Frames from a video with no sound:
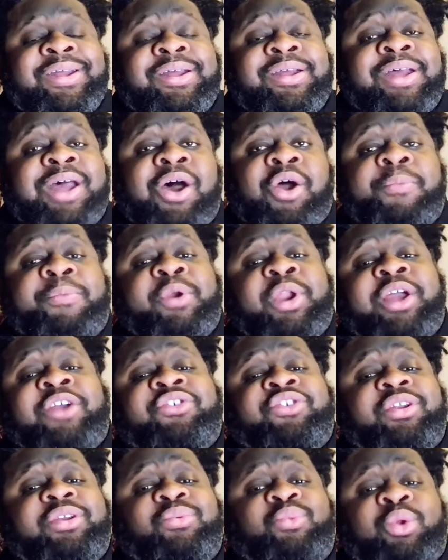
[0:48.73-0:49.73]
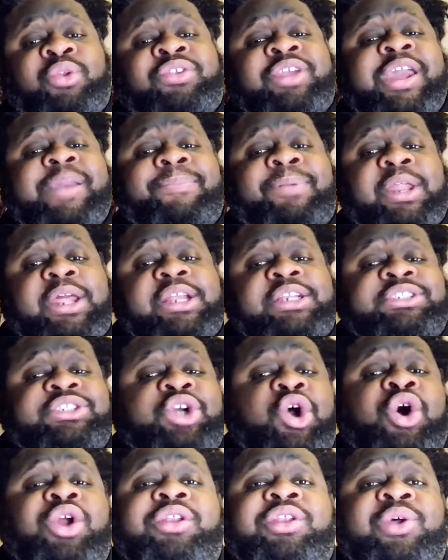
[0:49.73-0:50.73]
Our production will take place
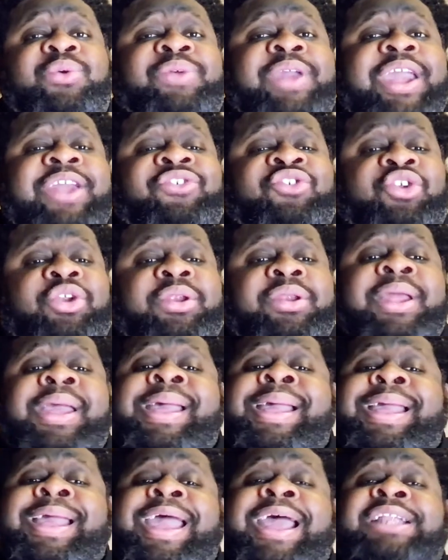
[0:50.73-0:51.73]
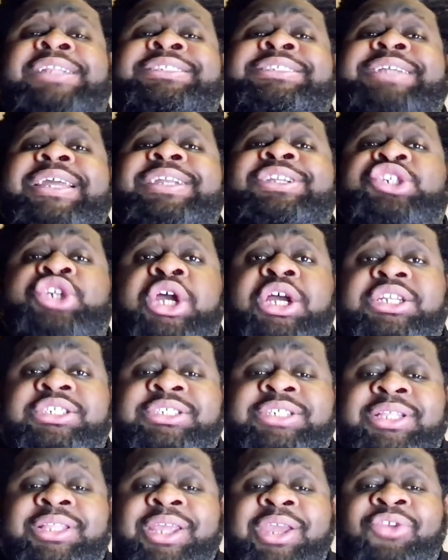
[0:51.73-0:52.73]
on location at St. John's
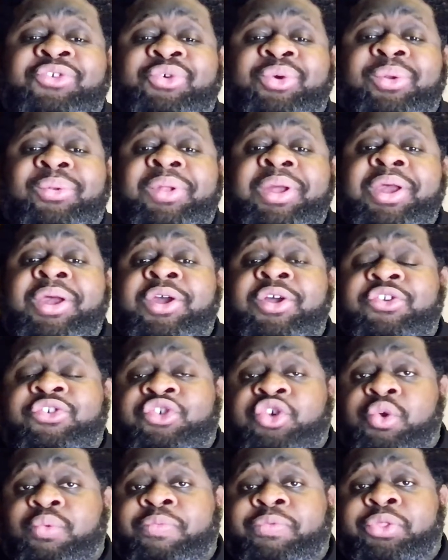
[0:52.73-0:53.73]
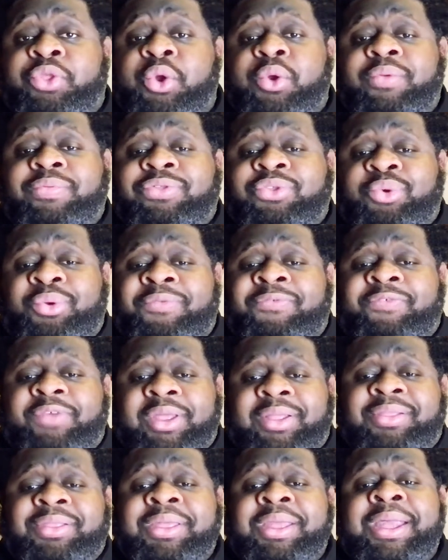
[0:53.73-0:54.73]
Cathedral, June 3rd through
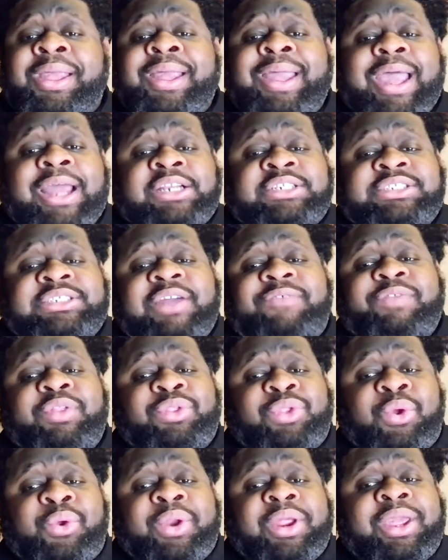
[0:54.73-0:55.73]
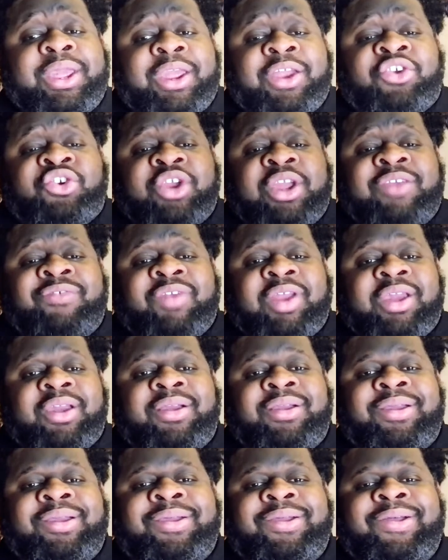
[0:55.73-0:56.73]
5th at 7:30 each evening.
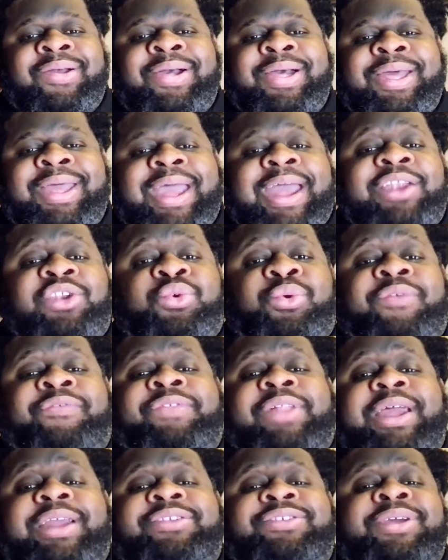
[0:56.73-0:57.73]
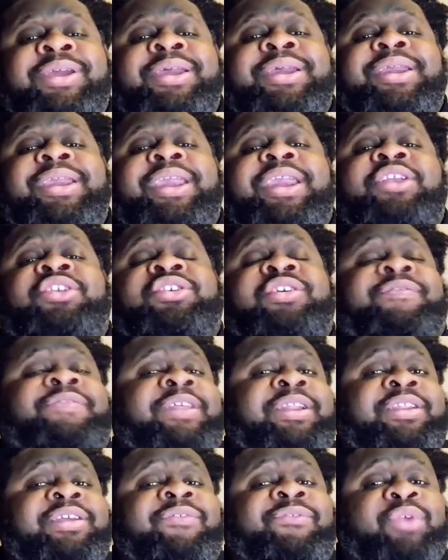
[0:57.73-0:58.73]
And to reflect each of
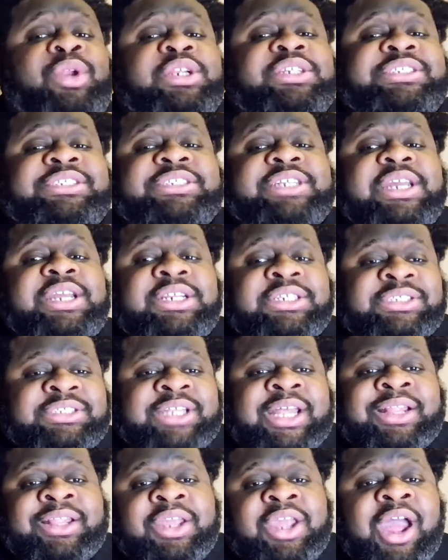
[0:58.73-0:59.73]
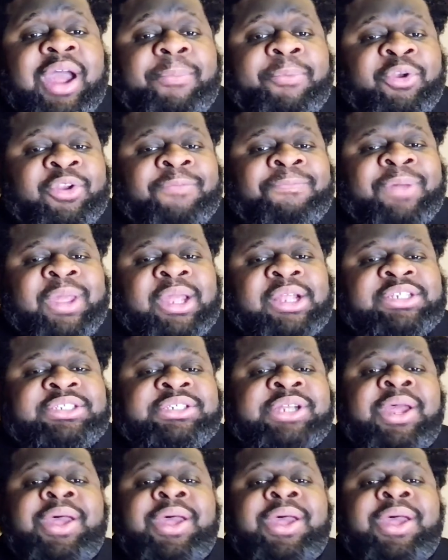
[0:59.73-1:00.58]
the different scenes that the opera depicts,